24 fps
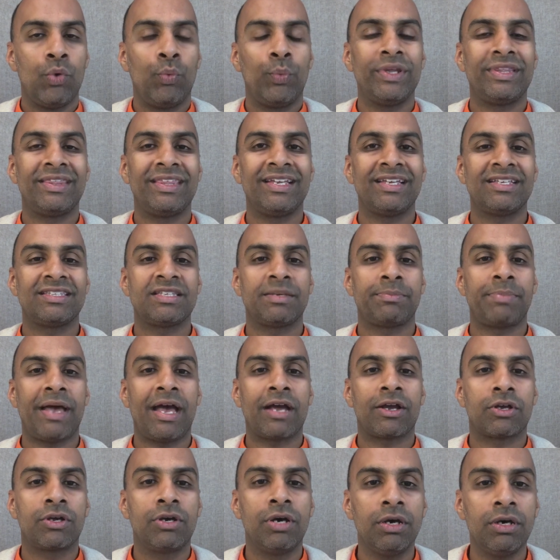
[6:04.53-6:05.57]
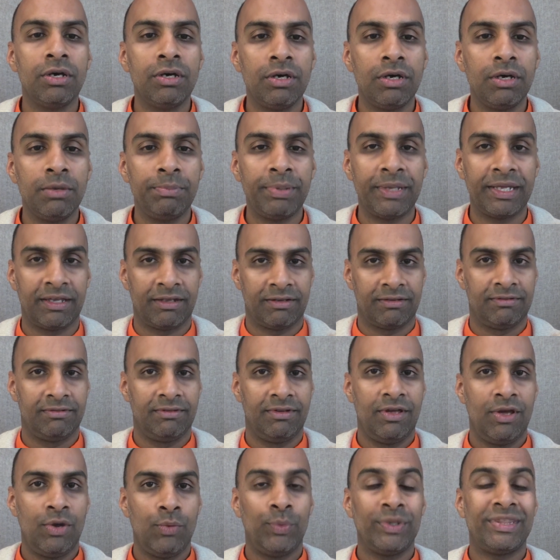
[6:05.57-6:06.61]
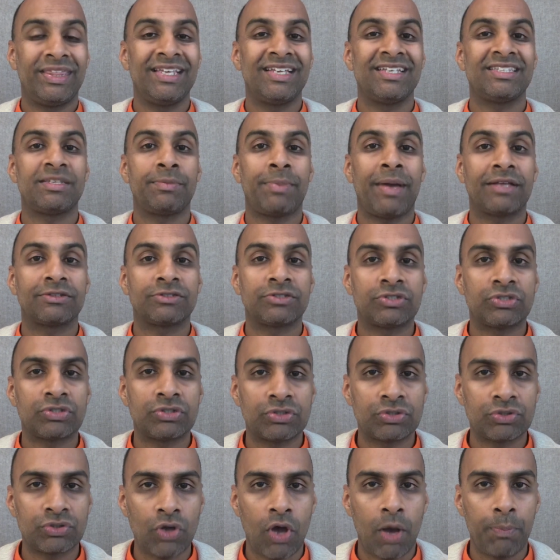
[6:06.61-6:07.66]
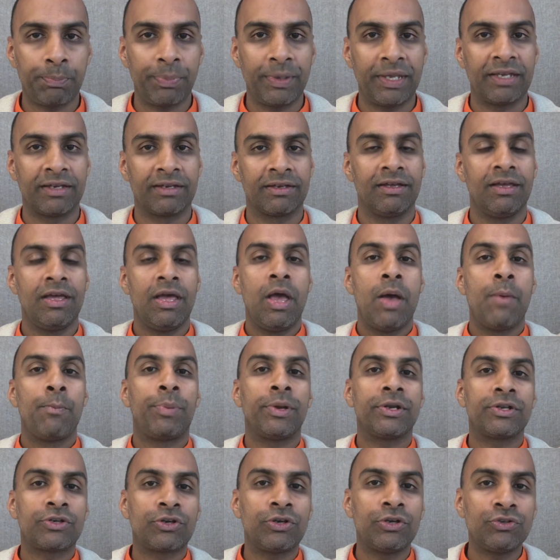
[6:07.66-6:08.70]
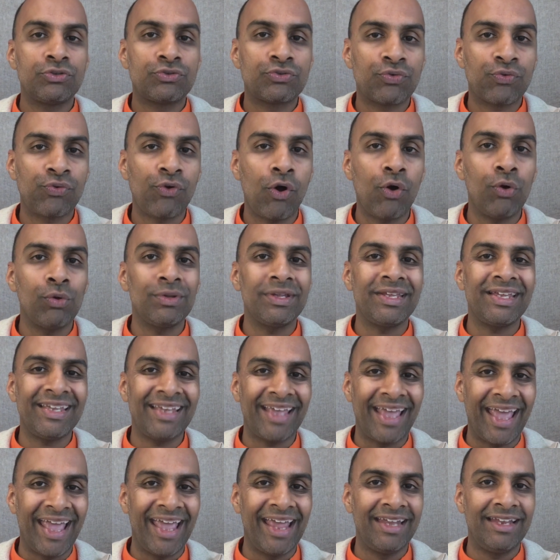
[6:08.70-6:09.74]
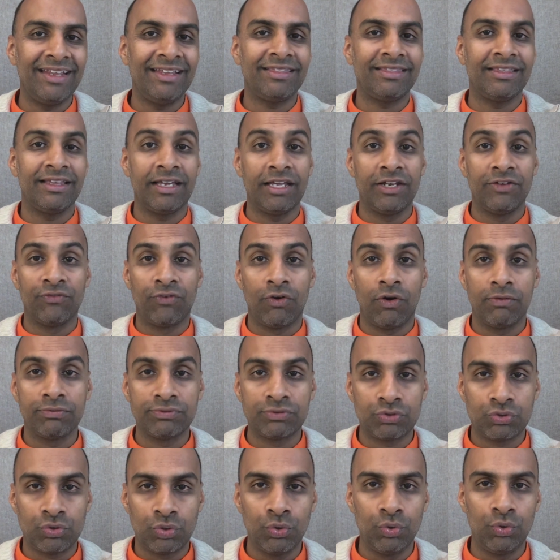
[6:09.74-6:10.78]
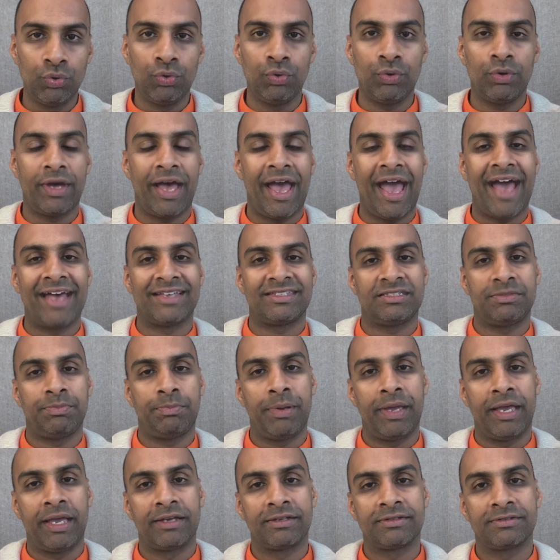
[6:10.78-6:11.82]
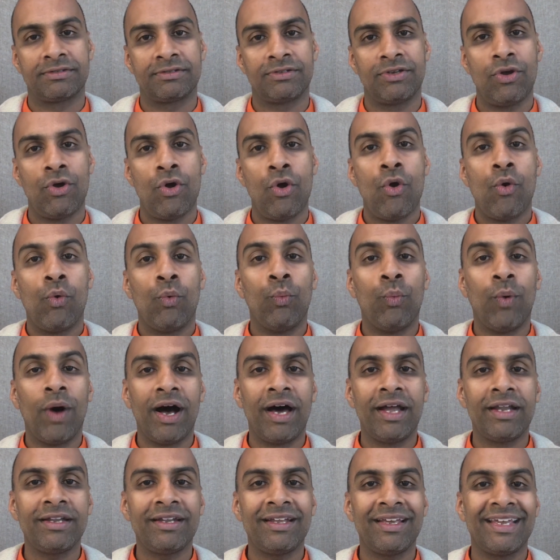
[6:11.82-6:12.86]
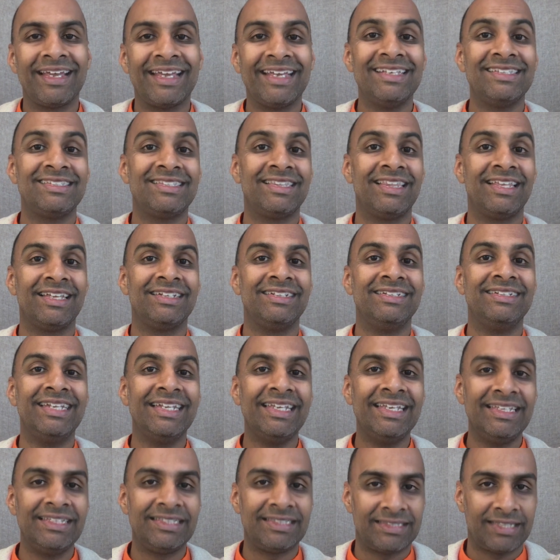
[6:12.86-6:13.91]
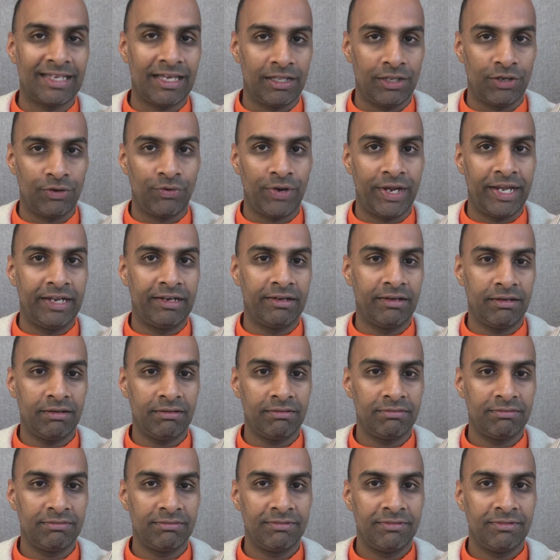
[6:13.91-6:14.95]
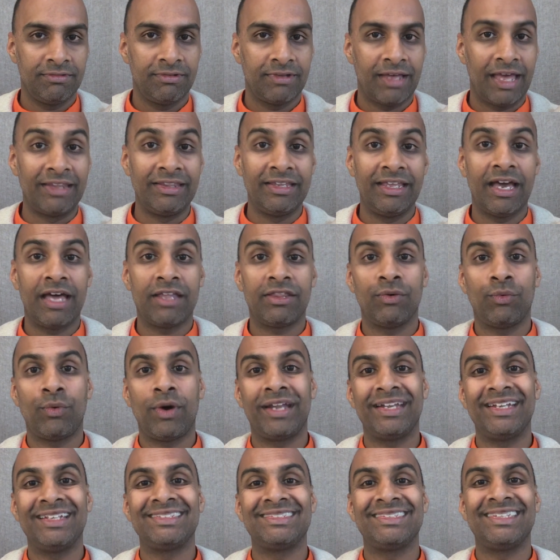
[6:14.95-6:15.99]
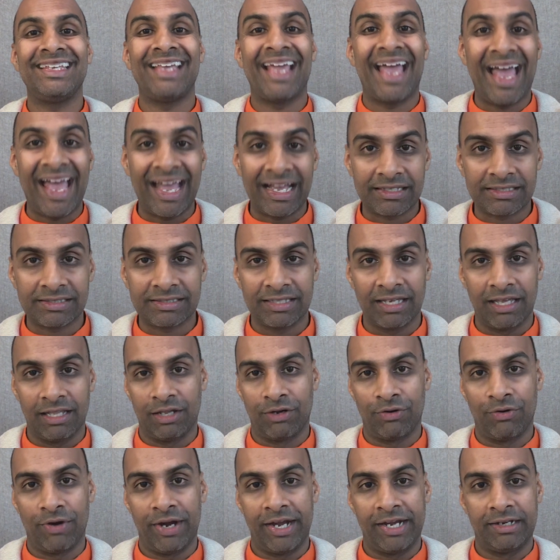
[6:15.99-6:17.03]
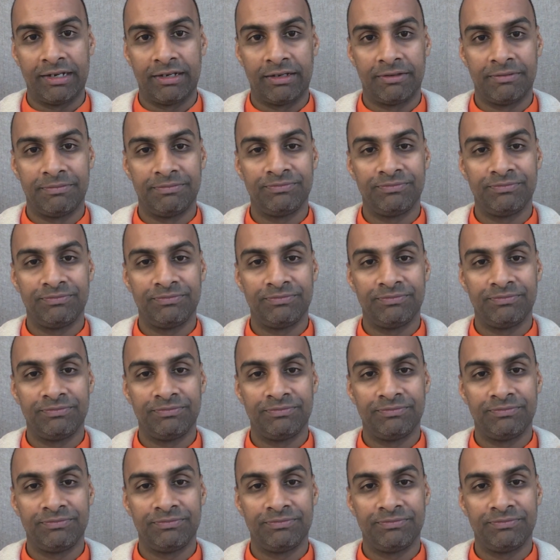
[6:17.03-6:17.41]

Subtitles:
We think it's about curbing. We think it's about stopping. But controlling anything involves two aspects. One is the decelerator, and the other one is the accelerator.